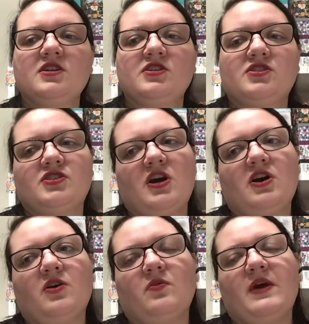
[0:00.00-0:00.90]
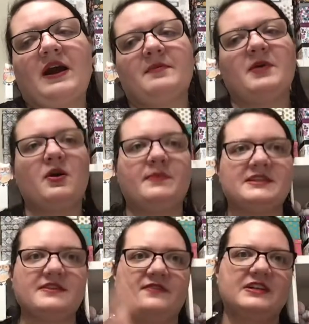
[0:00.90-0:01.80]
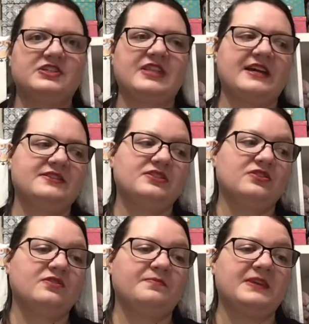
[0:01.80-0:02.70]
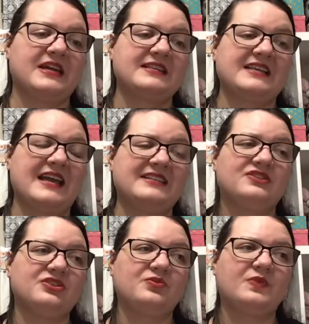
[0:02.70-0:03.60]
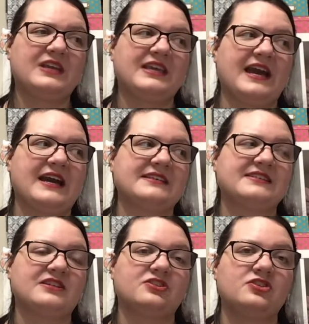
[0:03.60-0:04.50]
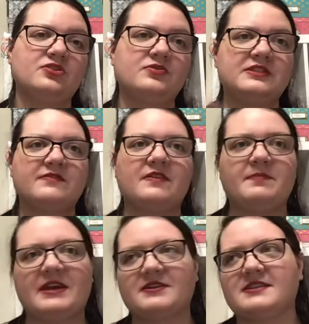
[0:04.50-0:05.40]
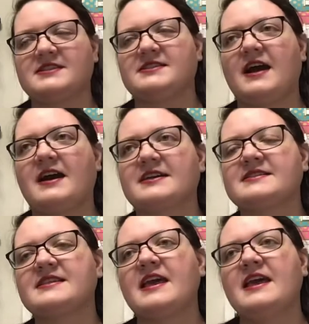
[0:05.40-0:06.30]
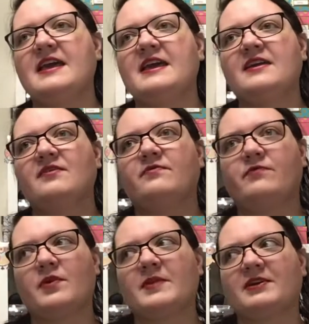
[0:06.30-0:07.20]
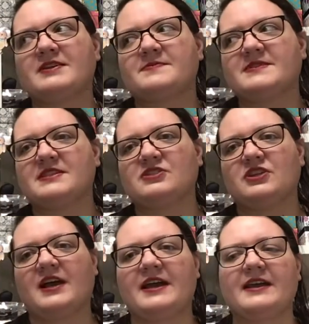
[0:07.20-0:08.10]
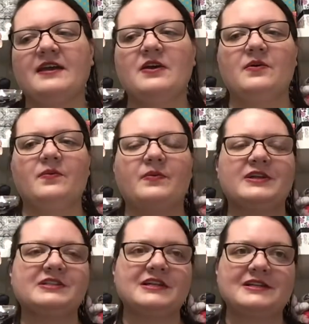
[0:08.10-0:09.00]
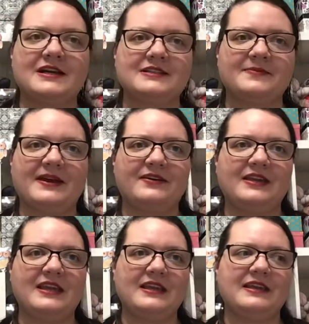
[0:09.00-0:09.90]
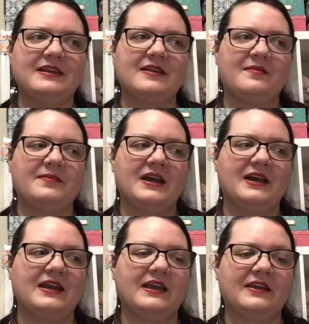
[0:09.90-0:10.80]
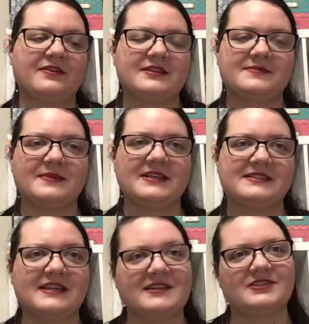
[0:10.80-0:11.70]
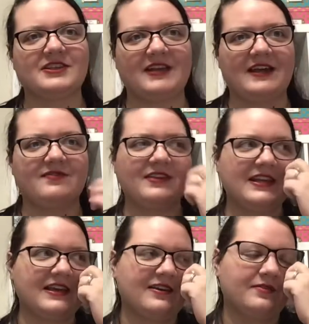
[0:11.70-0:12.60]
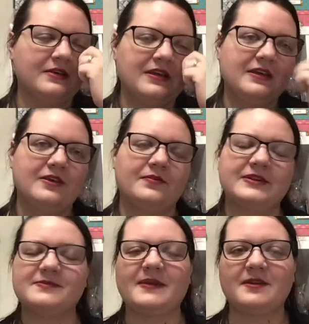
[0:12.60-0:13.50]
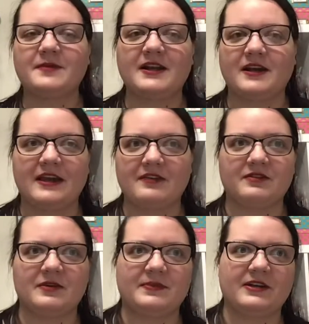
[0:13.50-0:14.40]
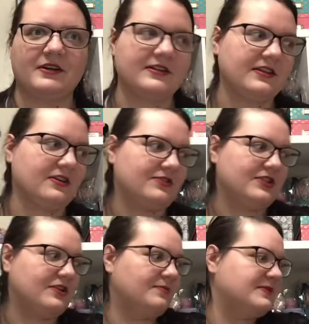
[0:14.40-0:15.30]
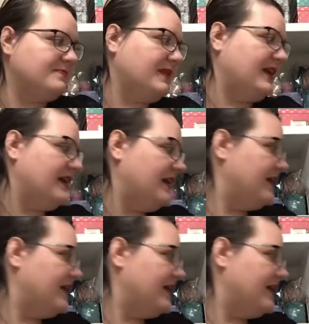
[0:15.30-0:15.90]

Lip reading: So, I'm hoping to finish that soon because I do want to cast on two different pairs of socks for my Christmas in July, which I talked about in my Christmas in July video, which may or may not ever appear on the YouTubes, but,